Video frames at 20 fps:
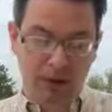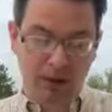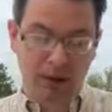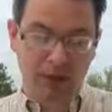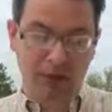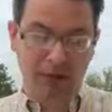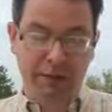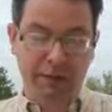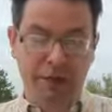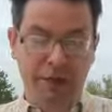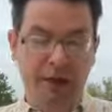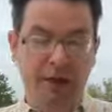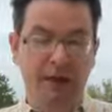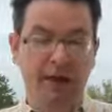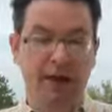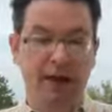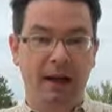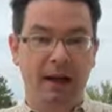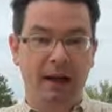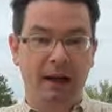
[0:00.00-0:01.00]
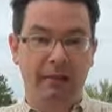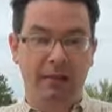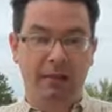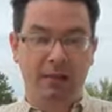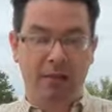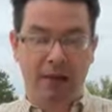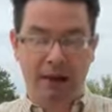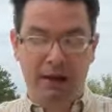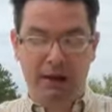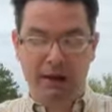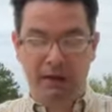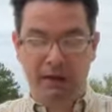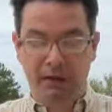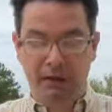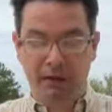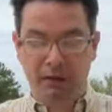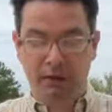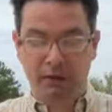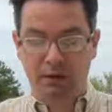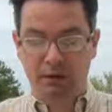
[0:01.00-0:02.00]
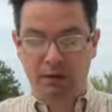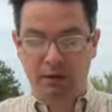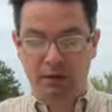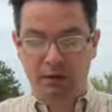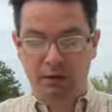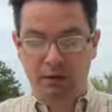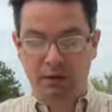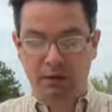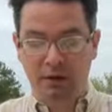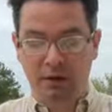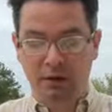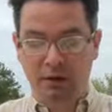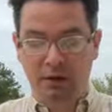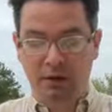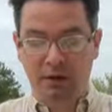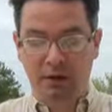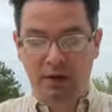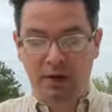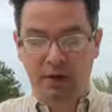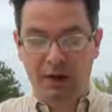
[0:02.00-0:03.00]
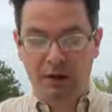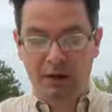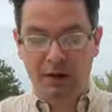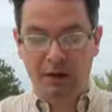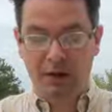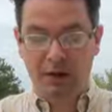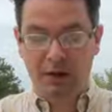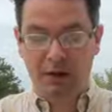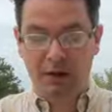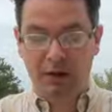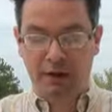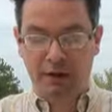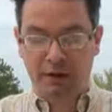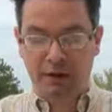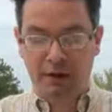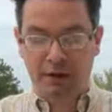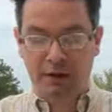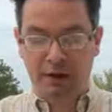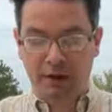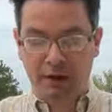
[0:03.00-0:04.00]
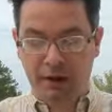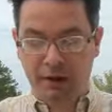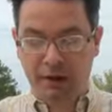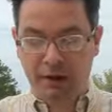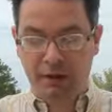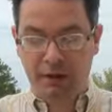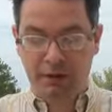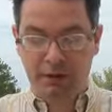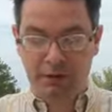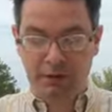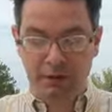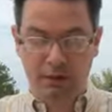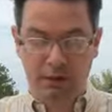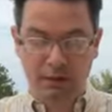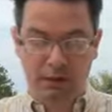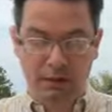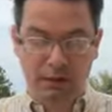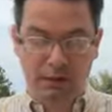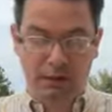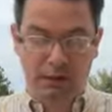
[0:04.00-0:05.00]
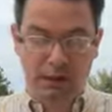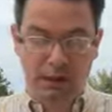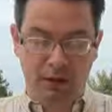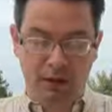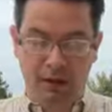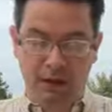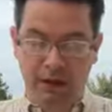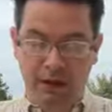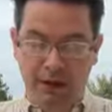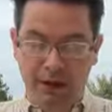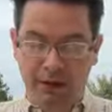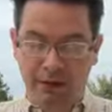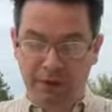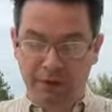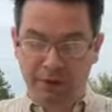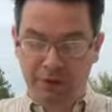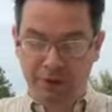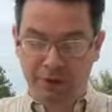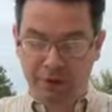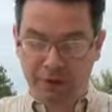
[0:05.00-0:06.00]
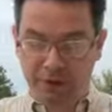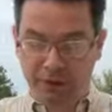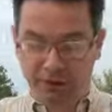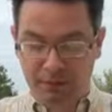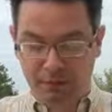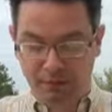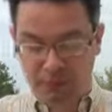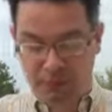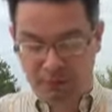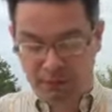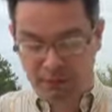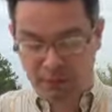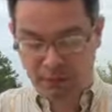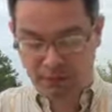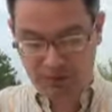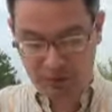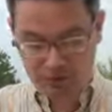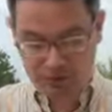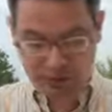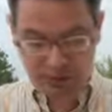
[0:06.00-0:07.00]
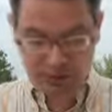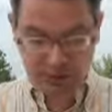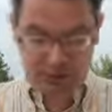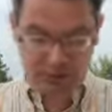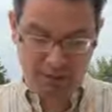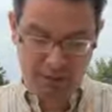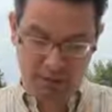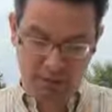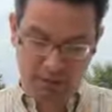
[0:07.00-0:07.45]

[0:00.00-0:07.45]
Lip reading: Now, unfortunately, I got olive oil in my hand, so hopefully my wife there can grab a little knife or something. Let me see.